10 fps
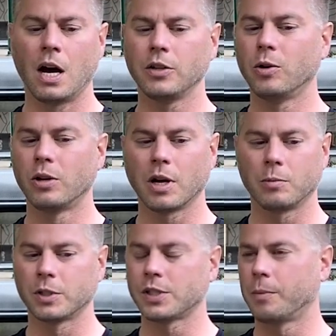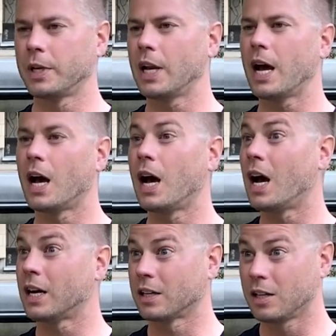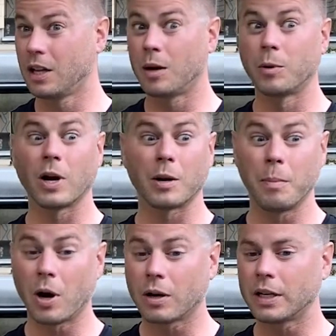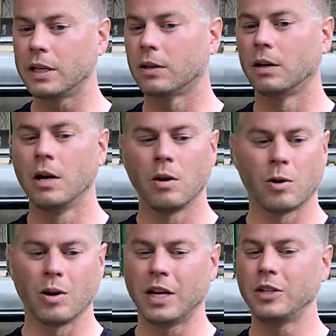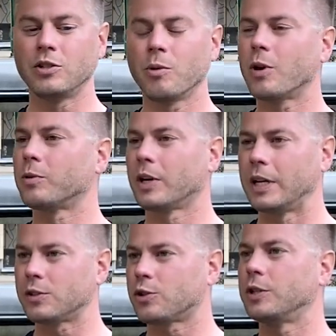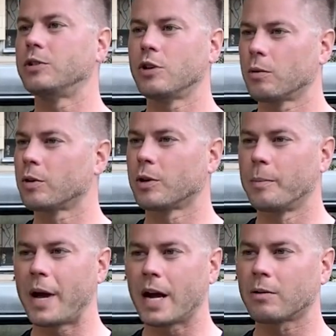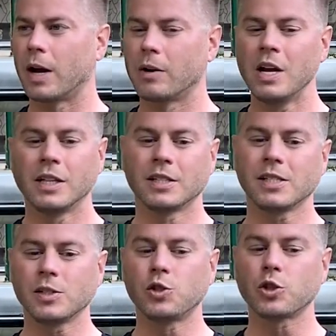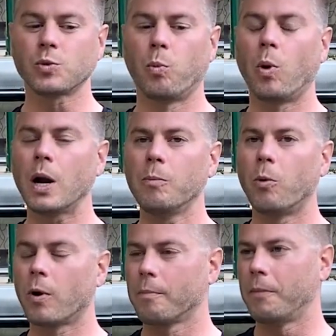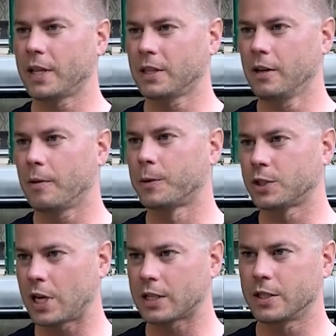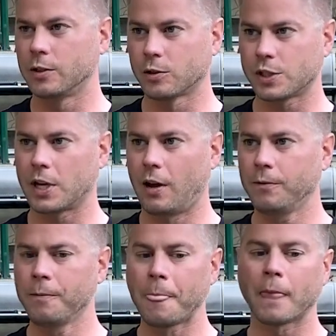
you hook up with somebody at a club or at a party, and you don't know their history, you don't know their background, this is just one more method of protecting yourself